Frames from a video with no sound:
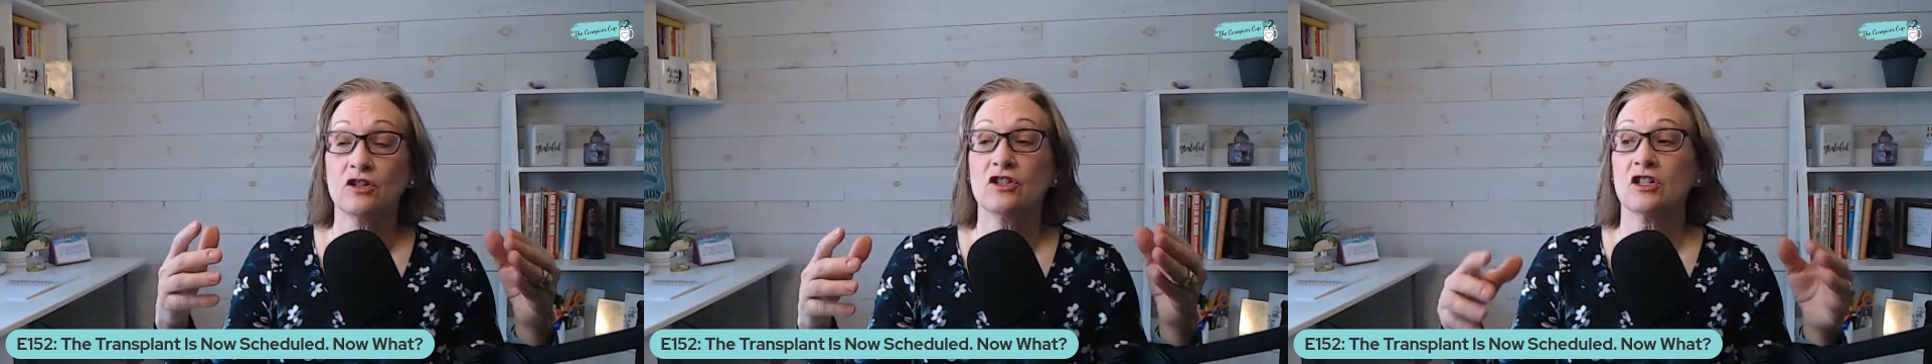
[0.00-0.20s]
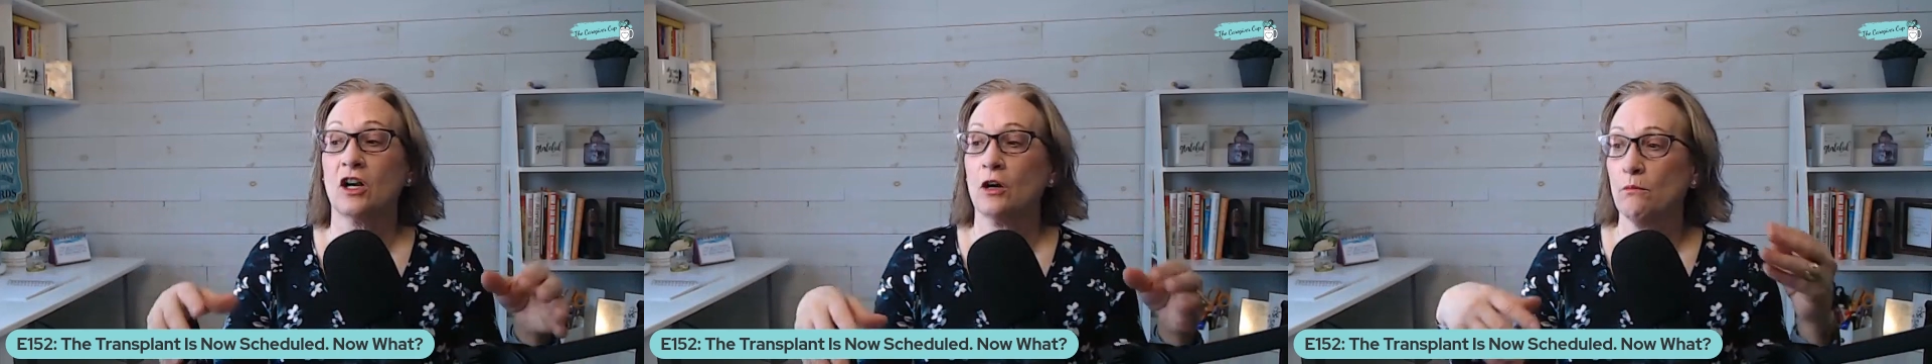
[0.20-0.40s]

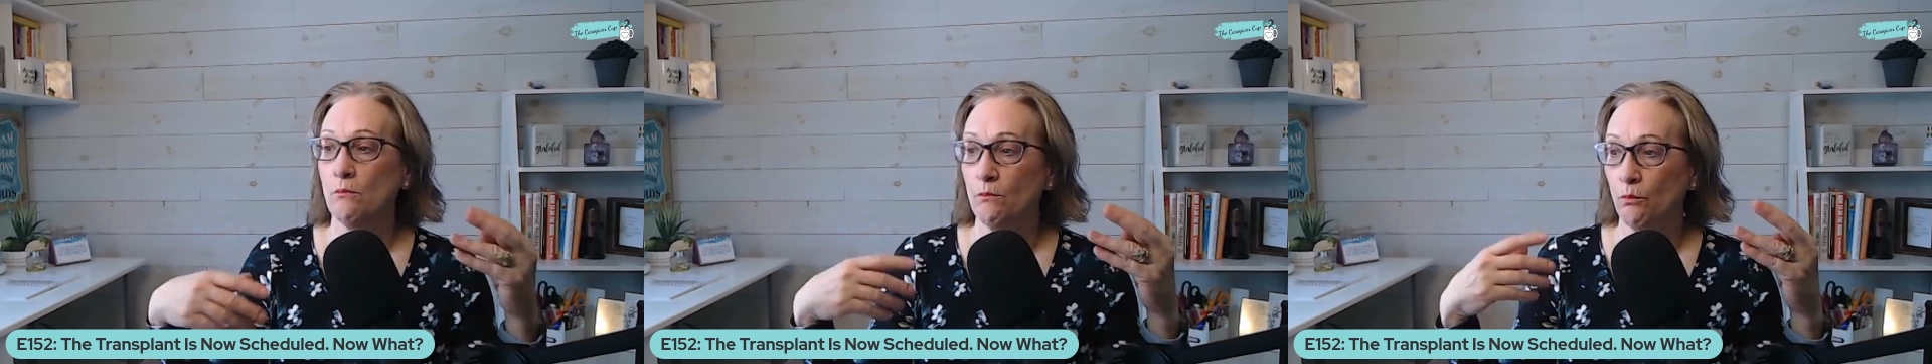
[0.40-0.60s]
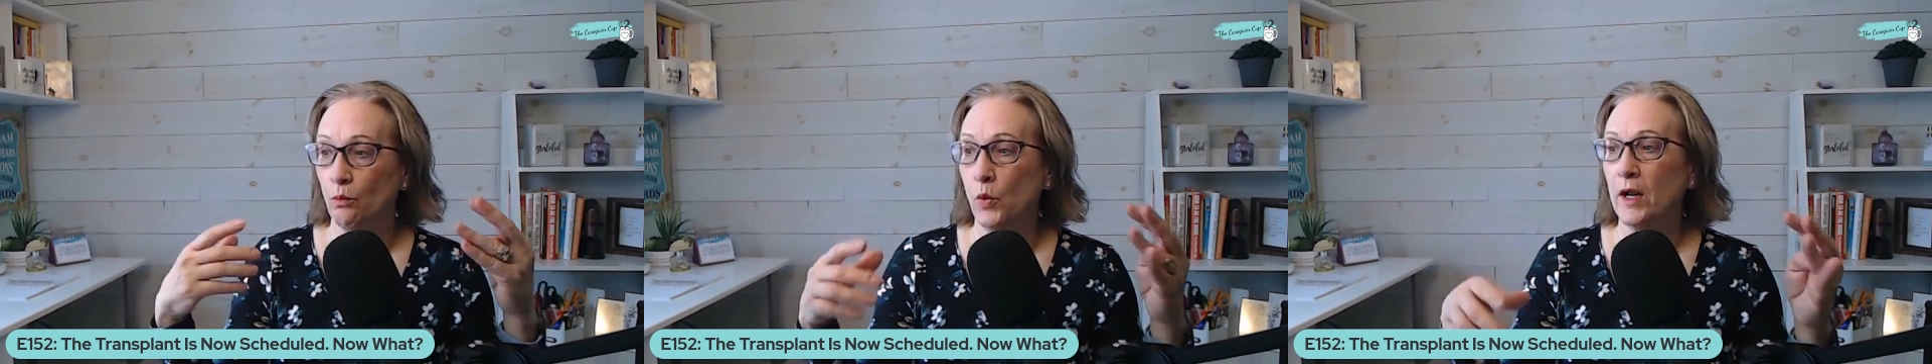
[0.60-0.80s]
start
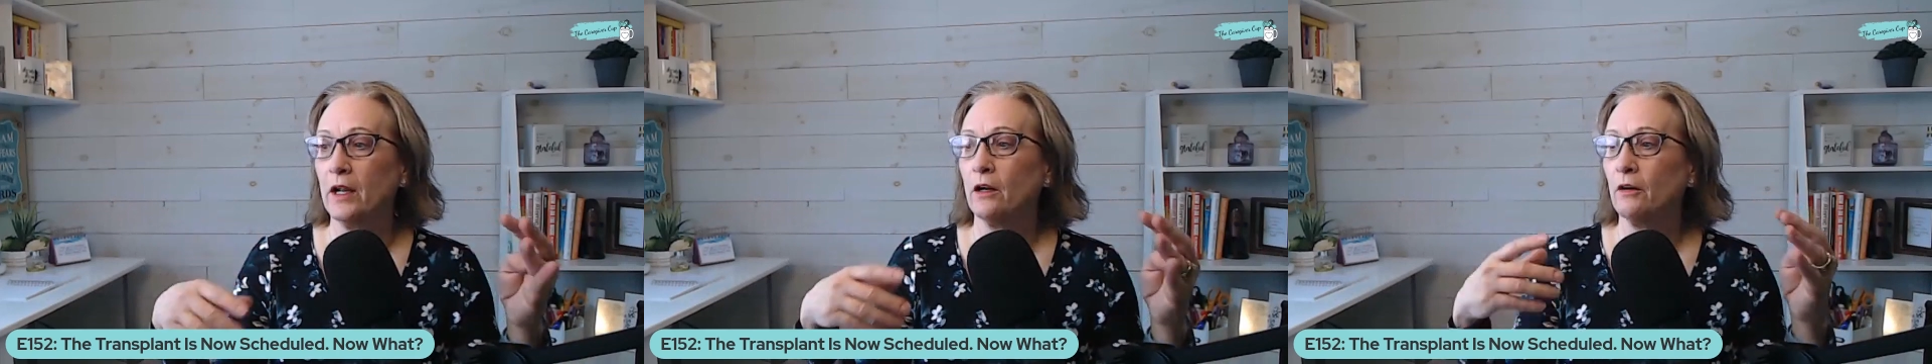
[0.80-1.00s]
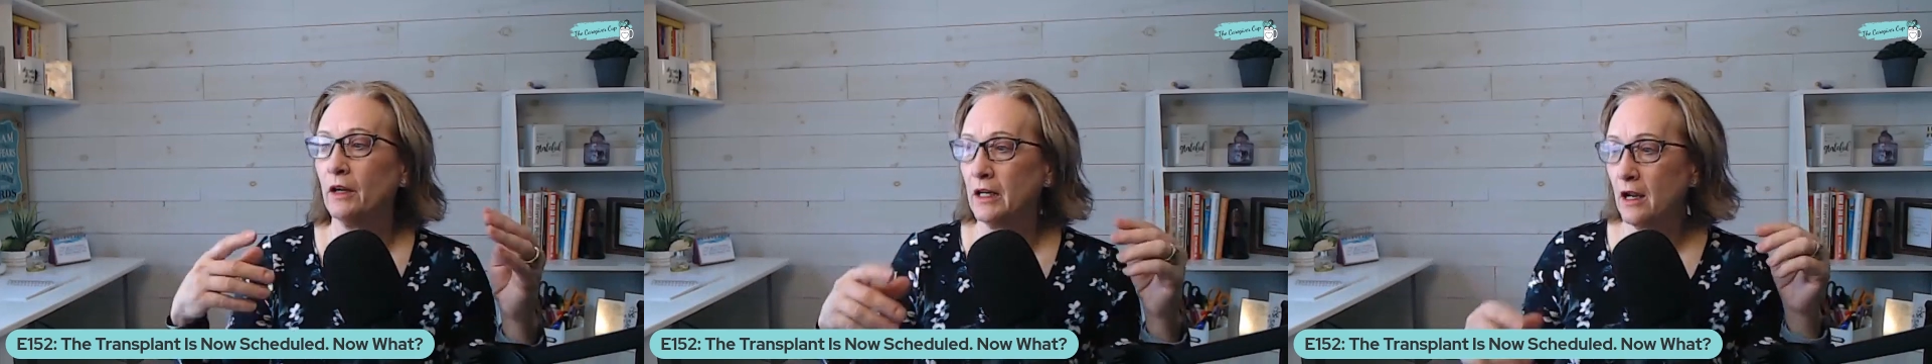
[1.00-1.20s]

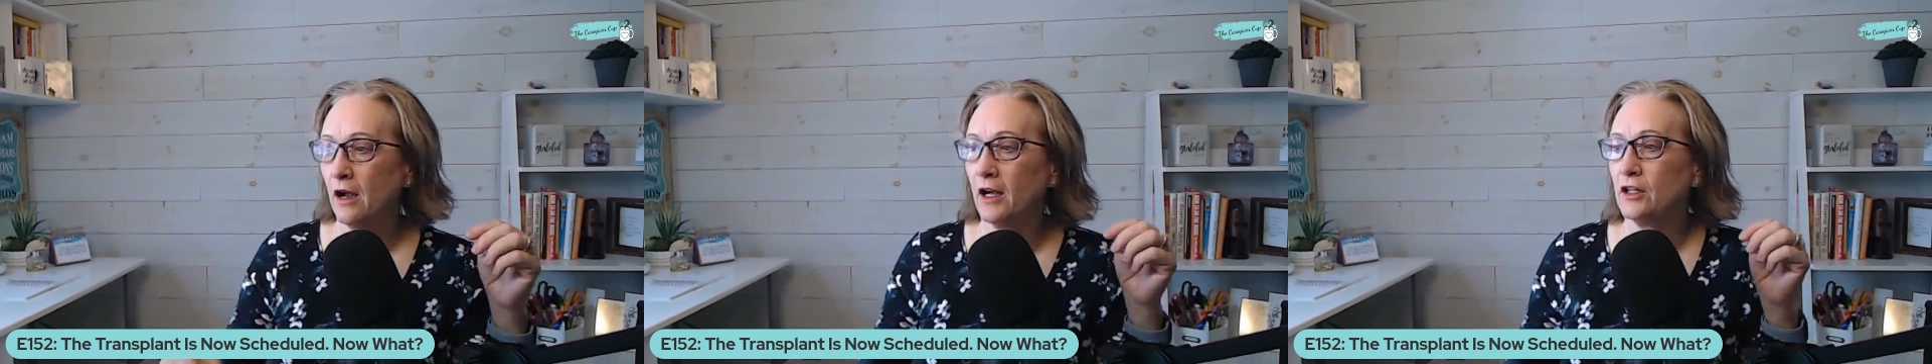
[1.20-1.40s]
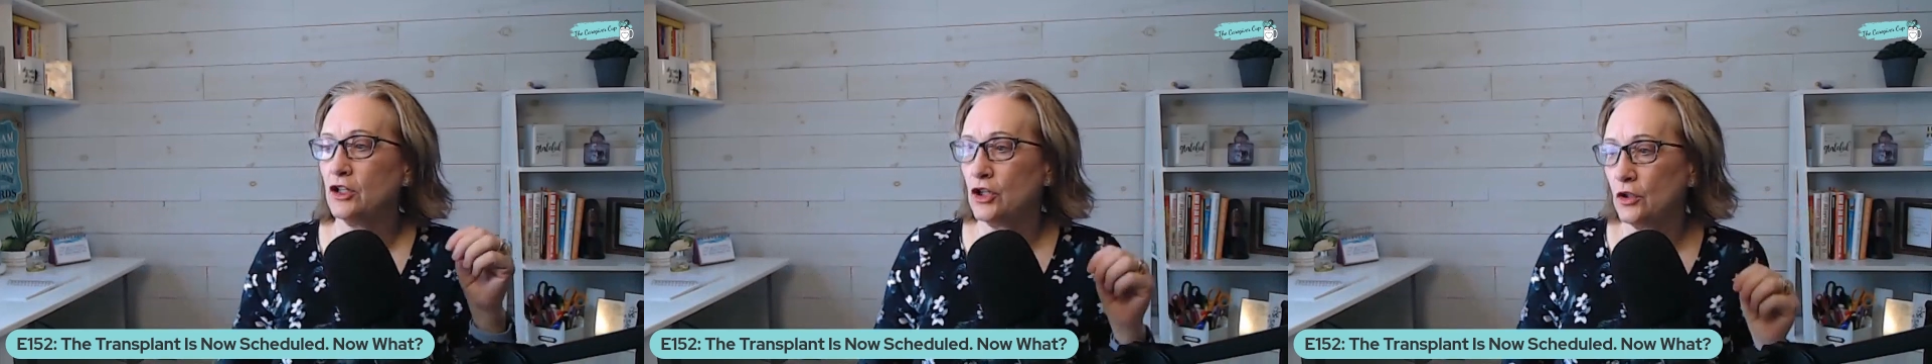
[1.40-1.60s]
wearing
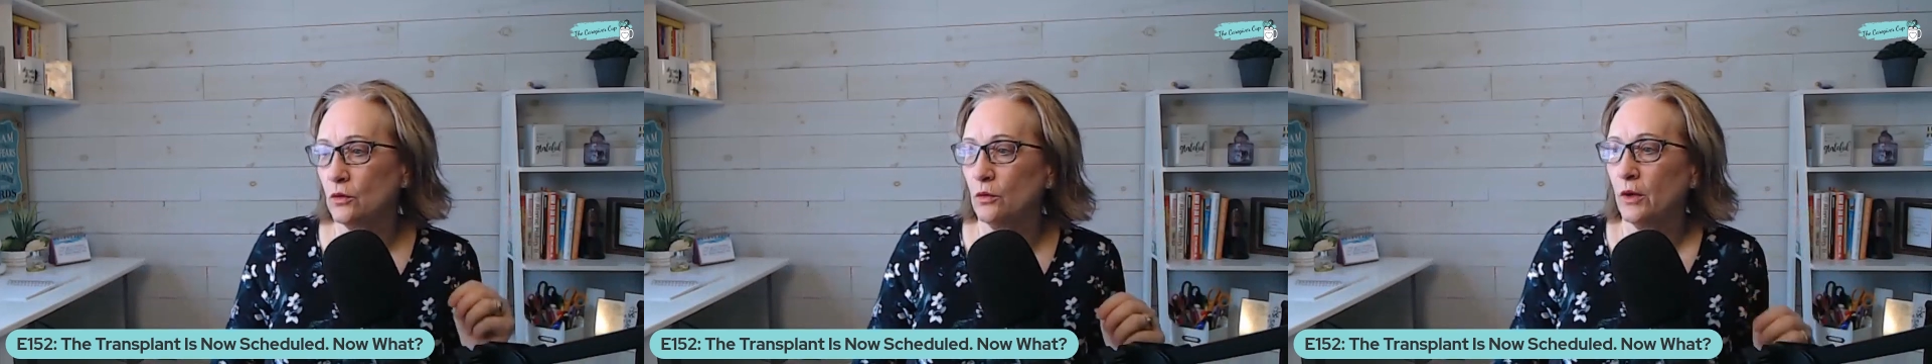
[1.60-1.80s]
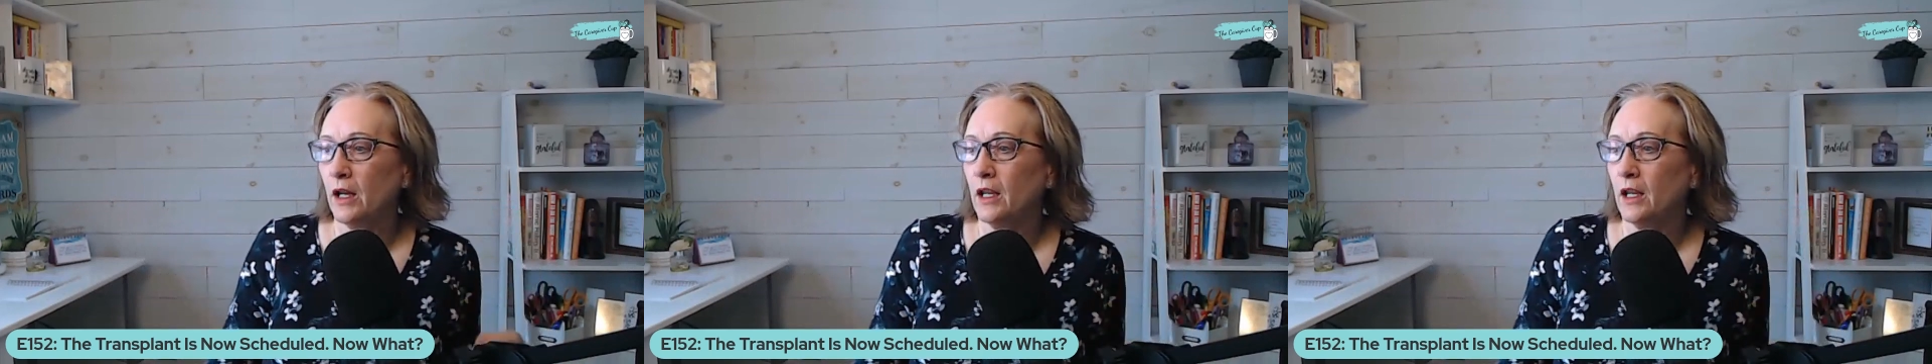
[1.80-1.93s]
on you.